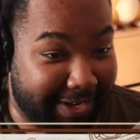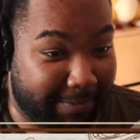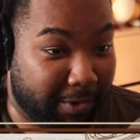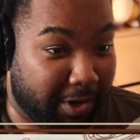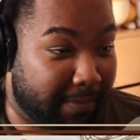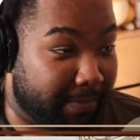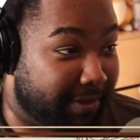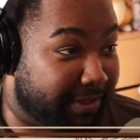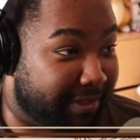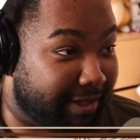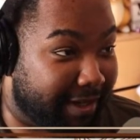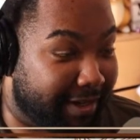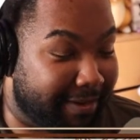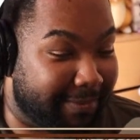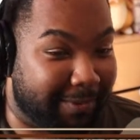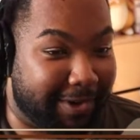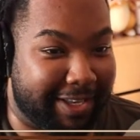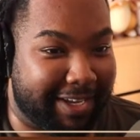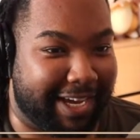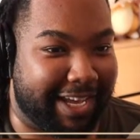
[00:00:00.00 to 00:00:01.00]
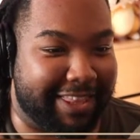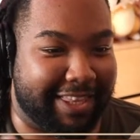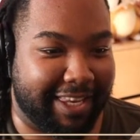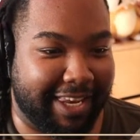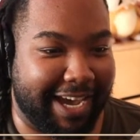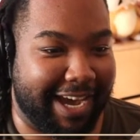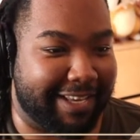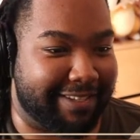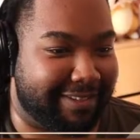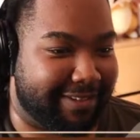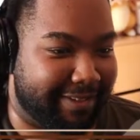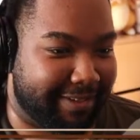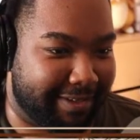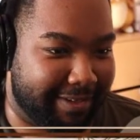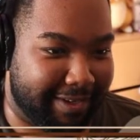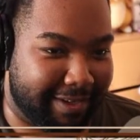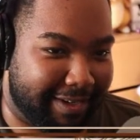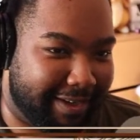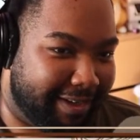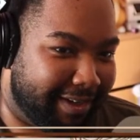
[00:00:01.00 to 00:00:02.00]
We're almost done. We're like at the last
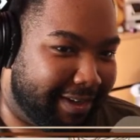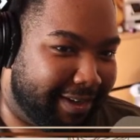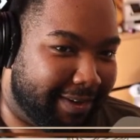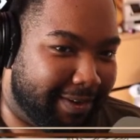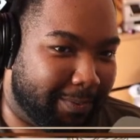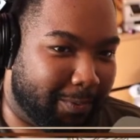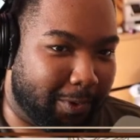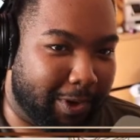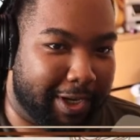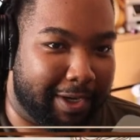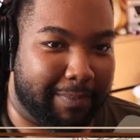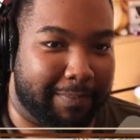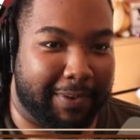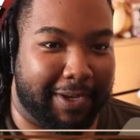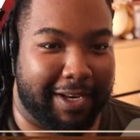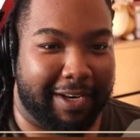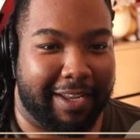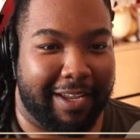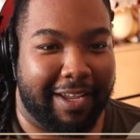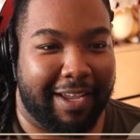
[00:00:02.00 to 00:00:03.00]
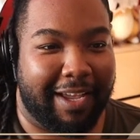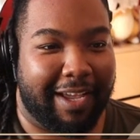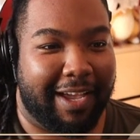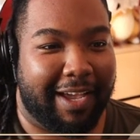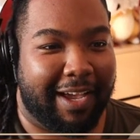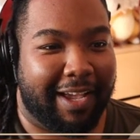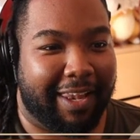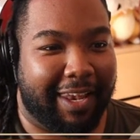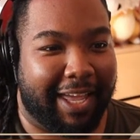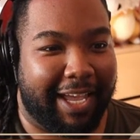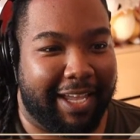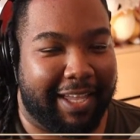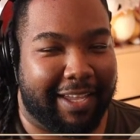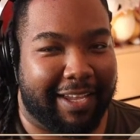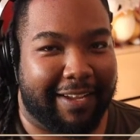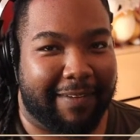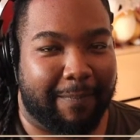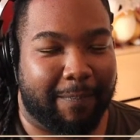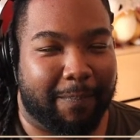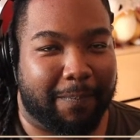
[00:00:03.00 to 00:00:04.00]
one, but like,
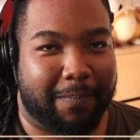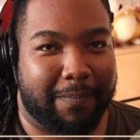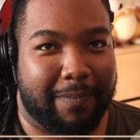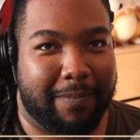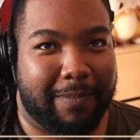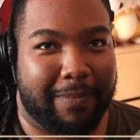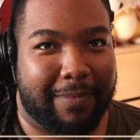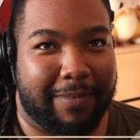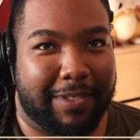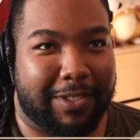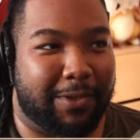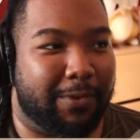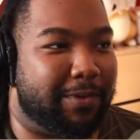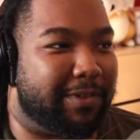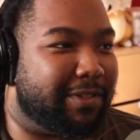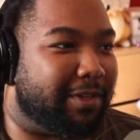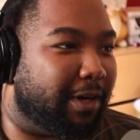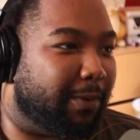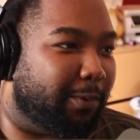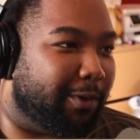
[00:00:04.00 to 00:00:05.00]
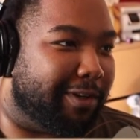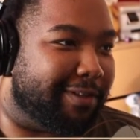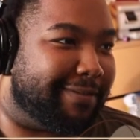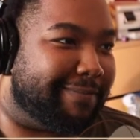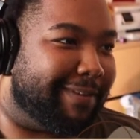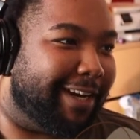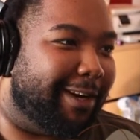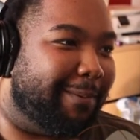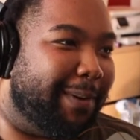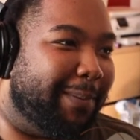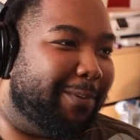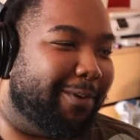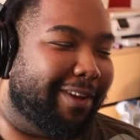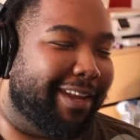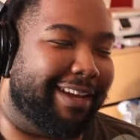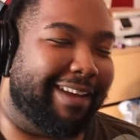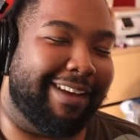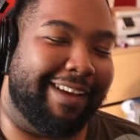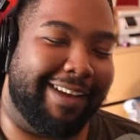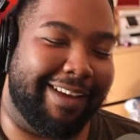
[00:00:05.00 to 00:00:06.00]
so Star Wars. I know people are
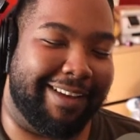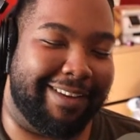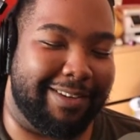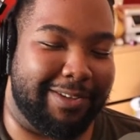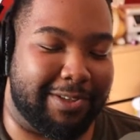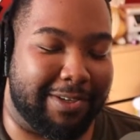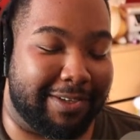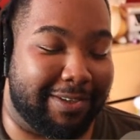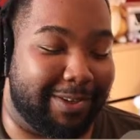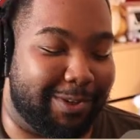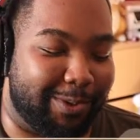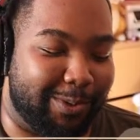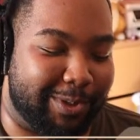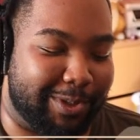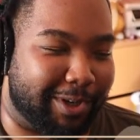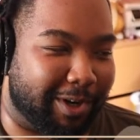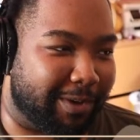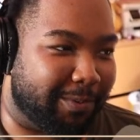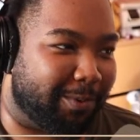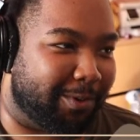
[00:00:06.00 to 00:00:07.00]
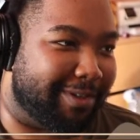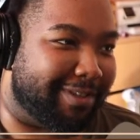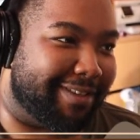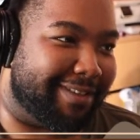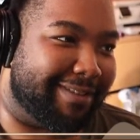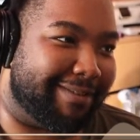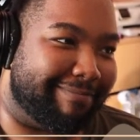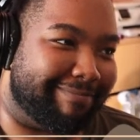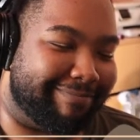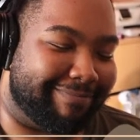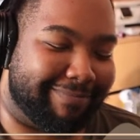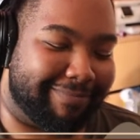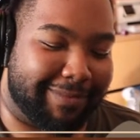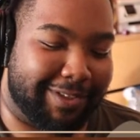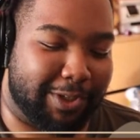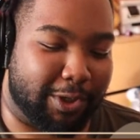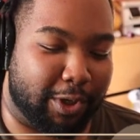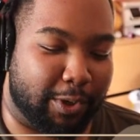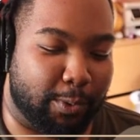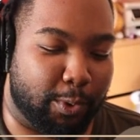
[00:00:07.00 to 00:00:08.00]
like, oh, there's new Star Warses.
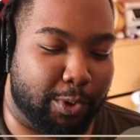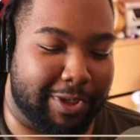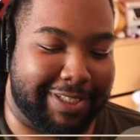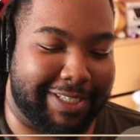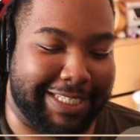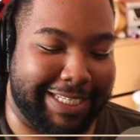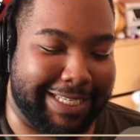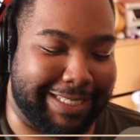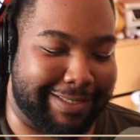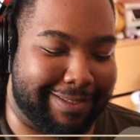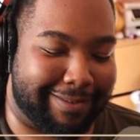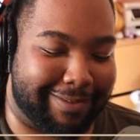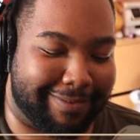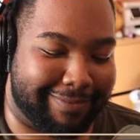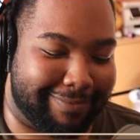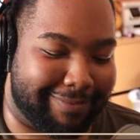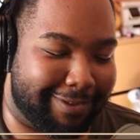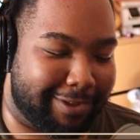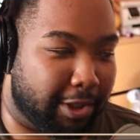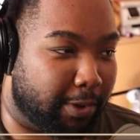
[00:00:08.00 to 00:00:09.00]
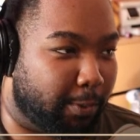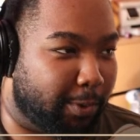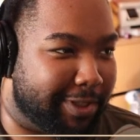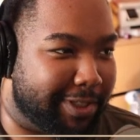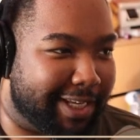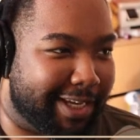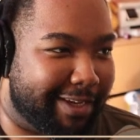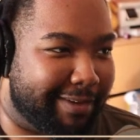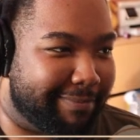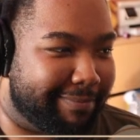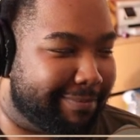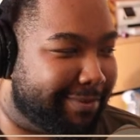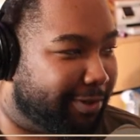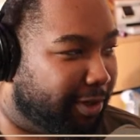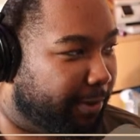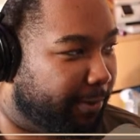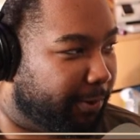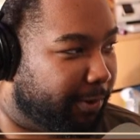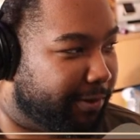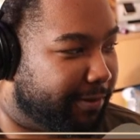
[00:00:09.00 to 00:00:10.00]
Star Warsies. Star Wars
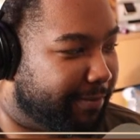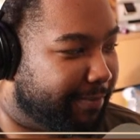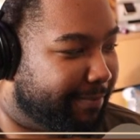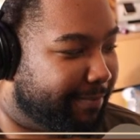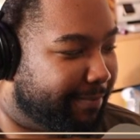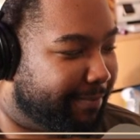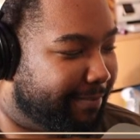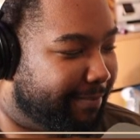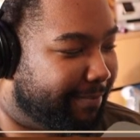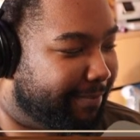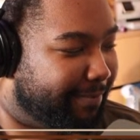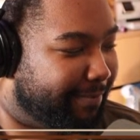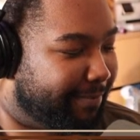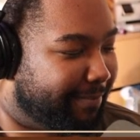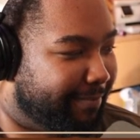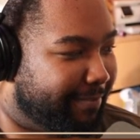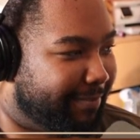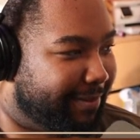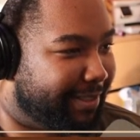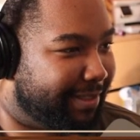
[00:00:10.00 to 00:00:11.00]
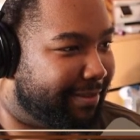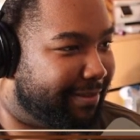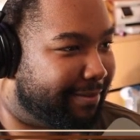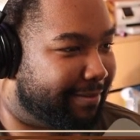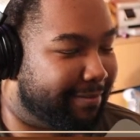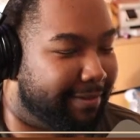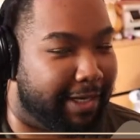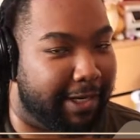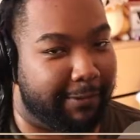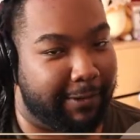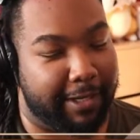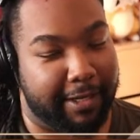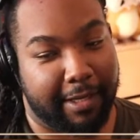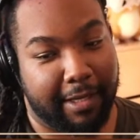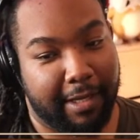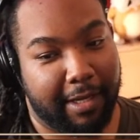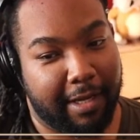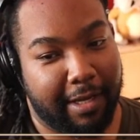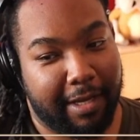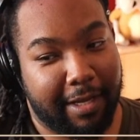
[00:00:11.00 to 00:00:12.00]
Star Wars. Is anyway.
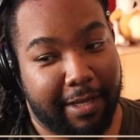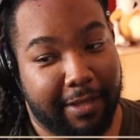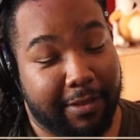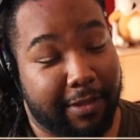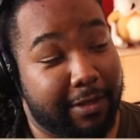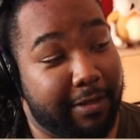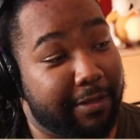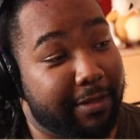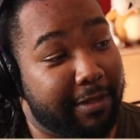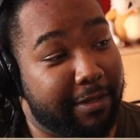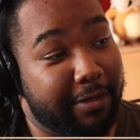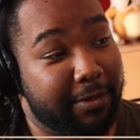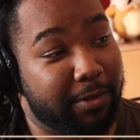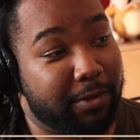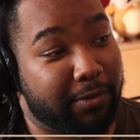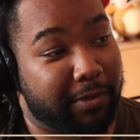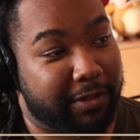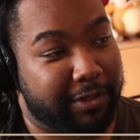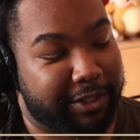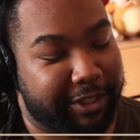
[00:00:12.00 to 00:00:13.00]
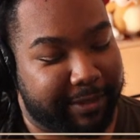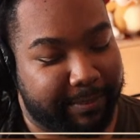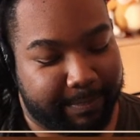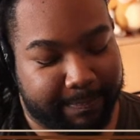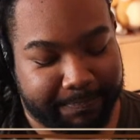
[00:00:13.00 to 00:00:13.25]
The new trilogy.